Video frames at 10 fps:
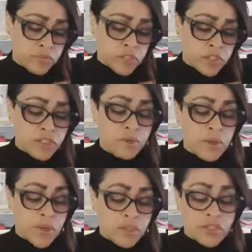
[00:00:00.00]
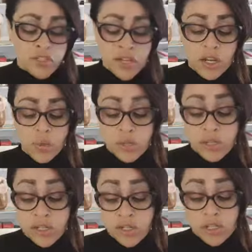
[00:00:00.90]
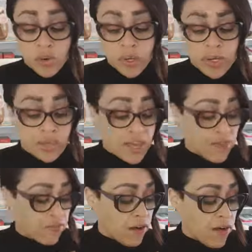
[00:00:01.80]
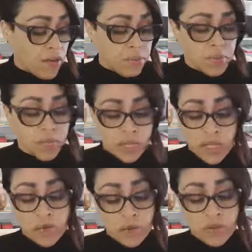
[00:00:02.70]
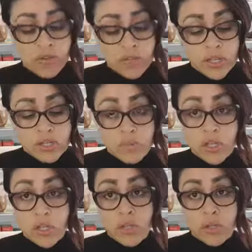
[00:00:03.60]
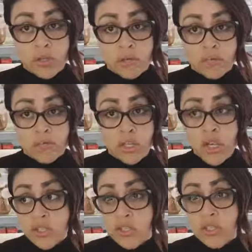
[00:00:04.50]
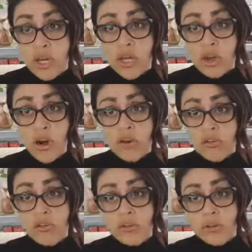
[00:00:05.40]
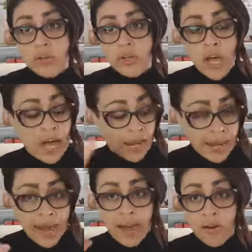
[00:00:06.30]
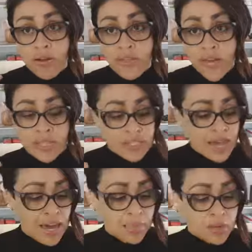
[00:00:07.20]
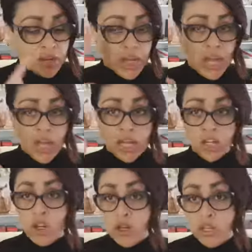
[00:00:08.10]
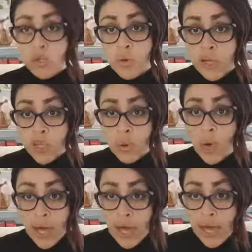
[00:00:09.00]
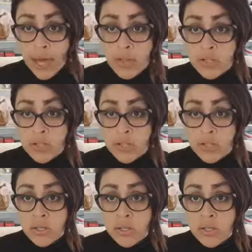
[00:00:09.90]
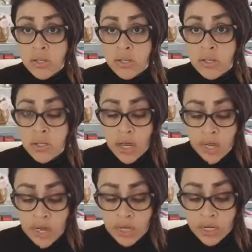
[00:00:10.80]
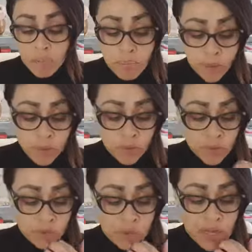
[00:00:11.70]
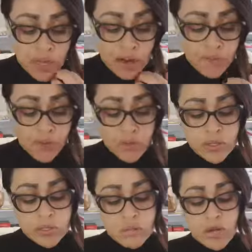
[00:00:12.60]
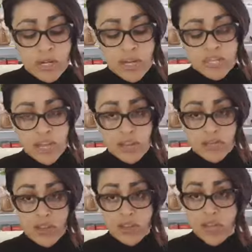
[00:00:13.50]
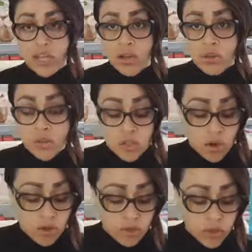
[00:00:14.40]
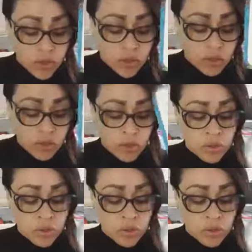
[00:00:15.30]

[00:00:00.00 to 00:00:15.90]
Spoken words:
This is about understanding what it is to create that vibe in order for there to be union. You guys are starting off. Allow that to happen. Acknowledge where you are at and build from there. I focus on money as I have nothing else to offer you.